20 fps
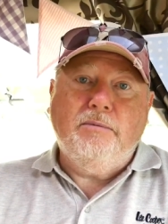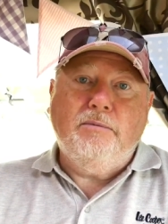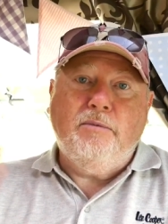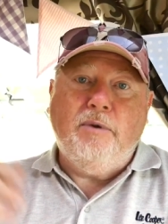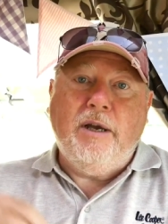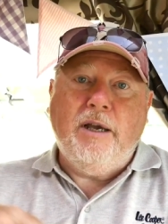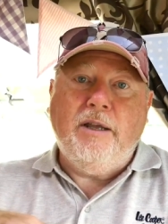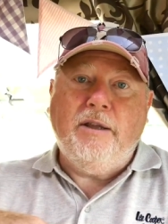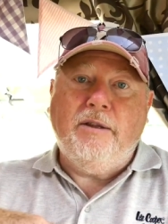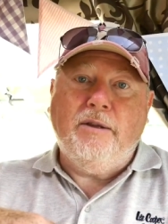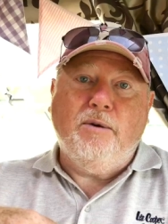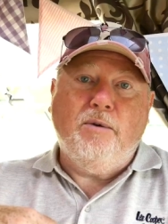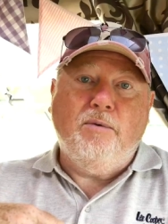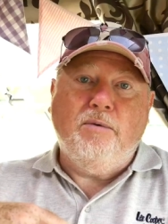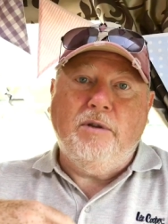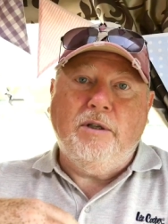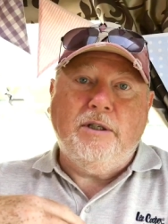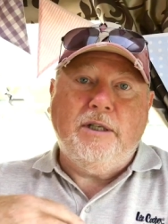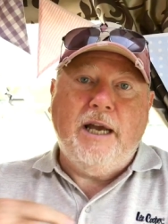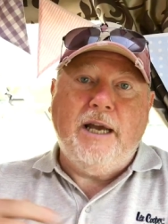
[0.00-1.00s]
with
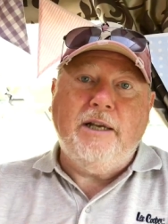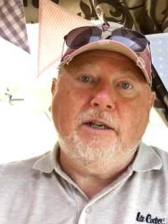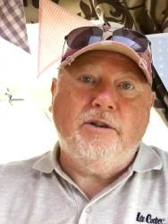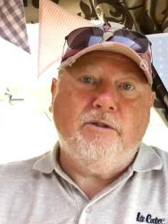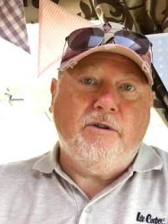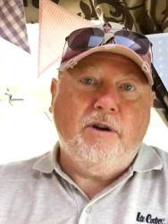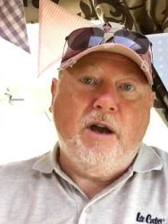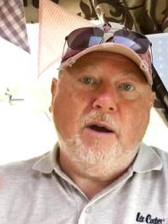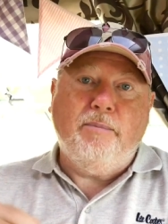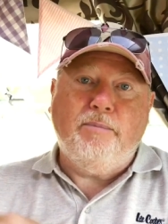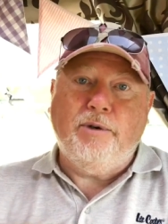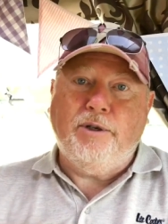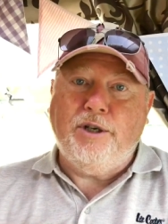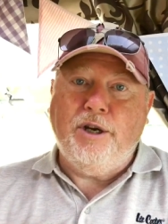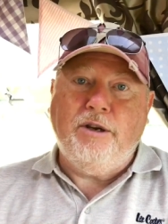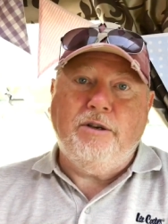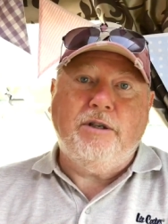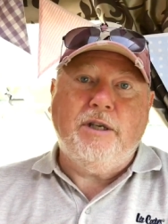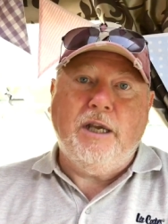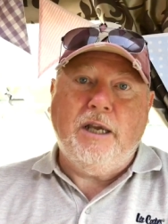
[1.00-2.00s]
all the data I'm
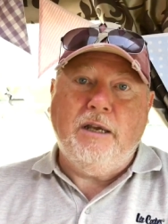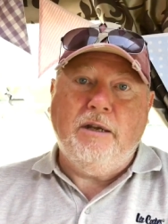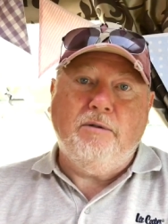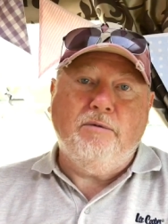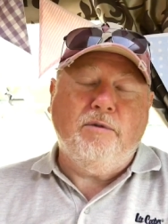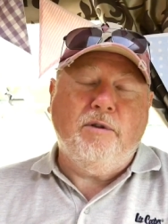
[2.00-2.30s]
producing and